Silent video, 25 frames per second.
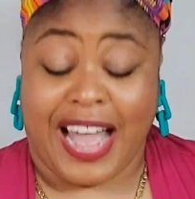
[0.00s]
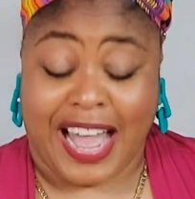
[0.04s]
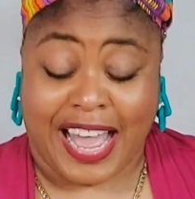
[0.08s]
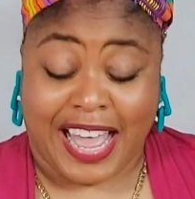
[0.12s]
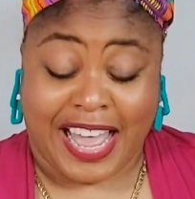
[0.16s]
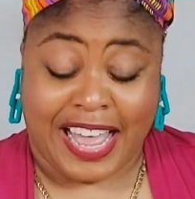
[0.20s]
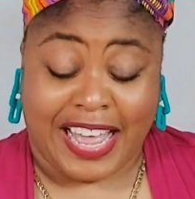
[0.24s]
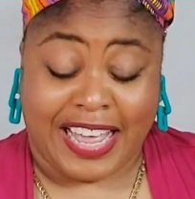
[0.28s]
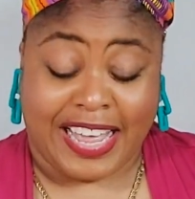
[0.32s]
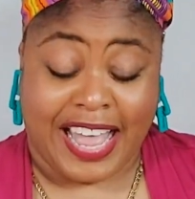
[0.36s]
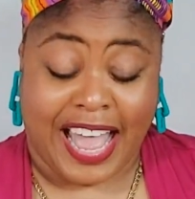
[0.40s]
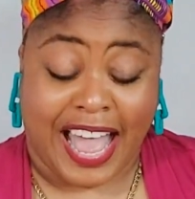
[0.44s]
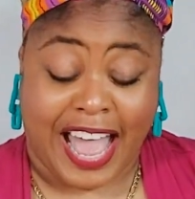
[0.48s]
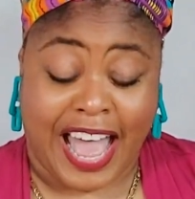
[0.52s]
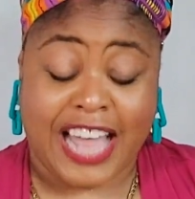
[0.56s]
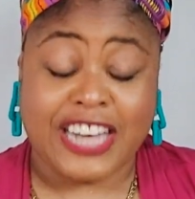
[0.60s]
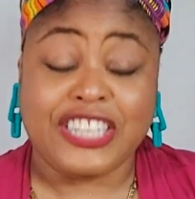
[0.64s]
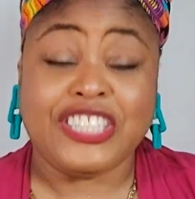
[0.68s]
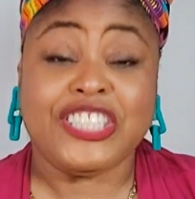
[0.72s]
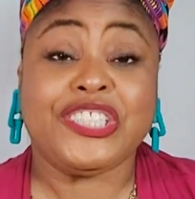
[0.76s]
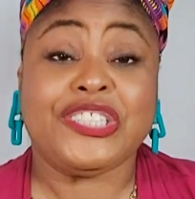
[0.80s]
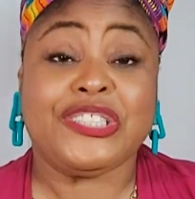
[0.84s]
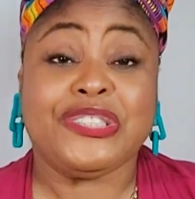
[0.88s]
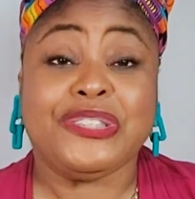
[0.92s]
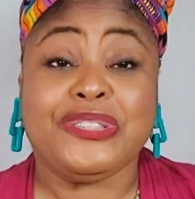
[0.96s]
I
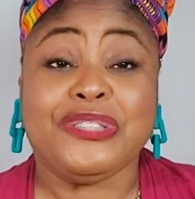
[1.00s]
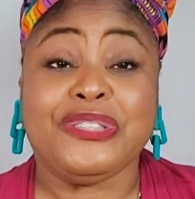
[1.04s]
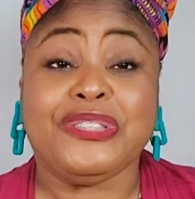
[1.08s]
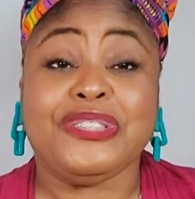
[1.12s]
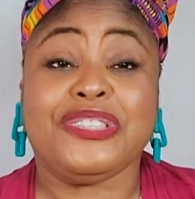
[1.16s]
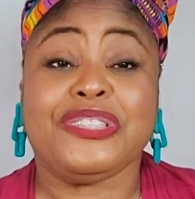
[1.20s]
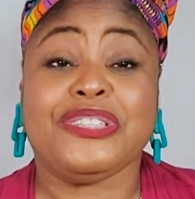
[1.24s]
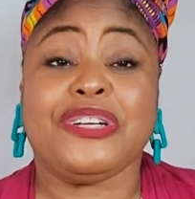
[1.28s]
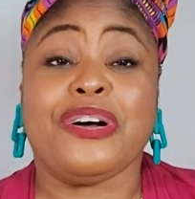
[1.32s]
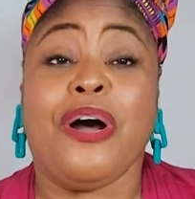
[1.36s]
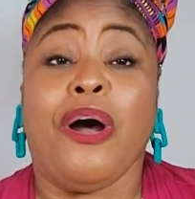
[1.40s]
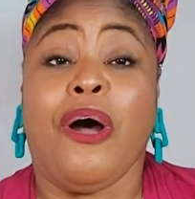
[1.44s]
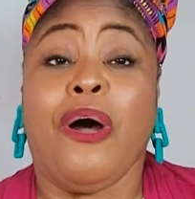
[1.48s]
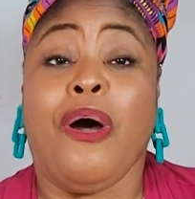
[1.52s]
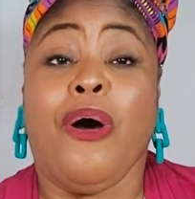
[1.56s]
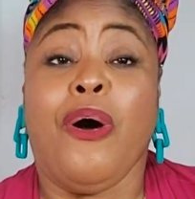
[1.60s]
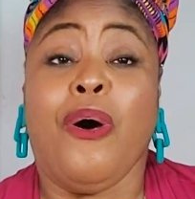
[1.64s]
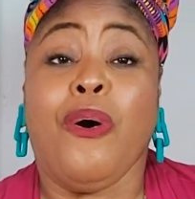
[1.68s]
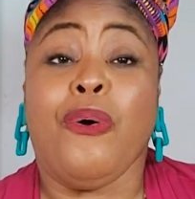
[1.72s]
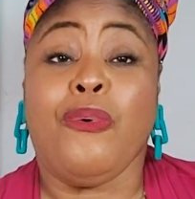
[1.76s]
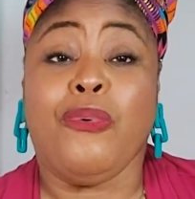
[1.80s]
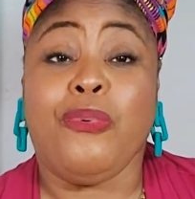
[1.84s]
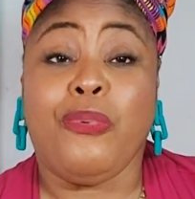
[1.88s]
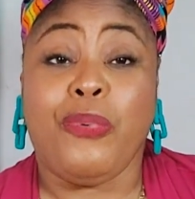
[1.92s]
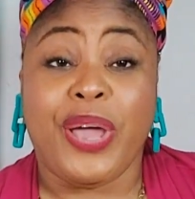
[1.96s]
can't choose
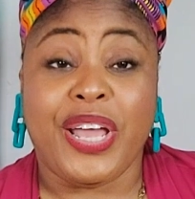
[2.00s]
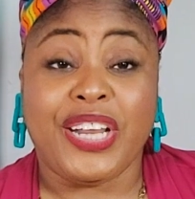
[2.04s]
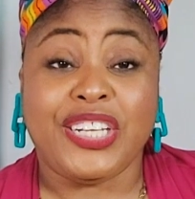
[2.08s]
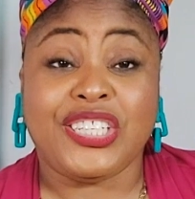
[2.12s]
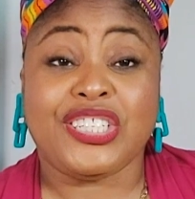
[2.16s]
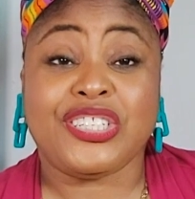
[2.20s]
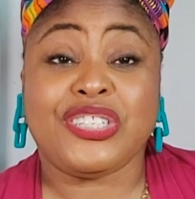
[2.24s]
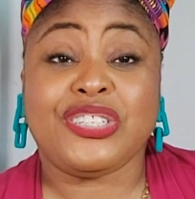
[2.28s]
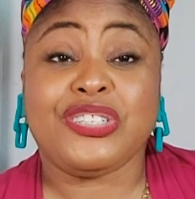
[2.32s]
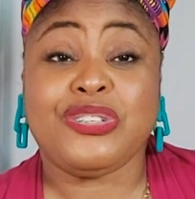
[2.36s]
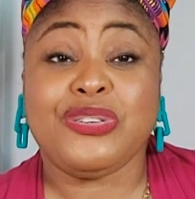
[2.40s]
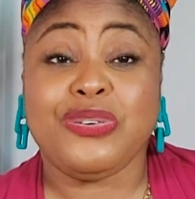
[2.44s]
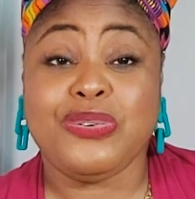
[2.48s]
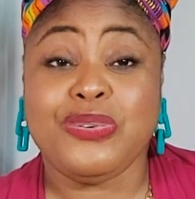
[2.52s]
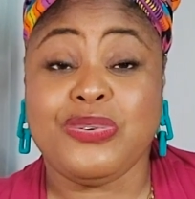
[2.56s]
which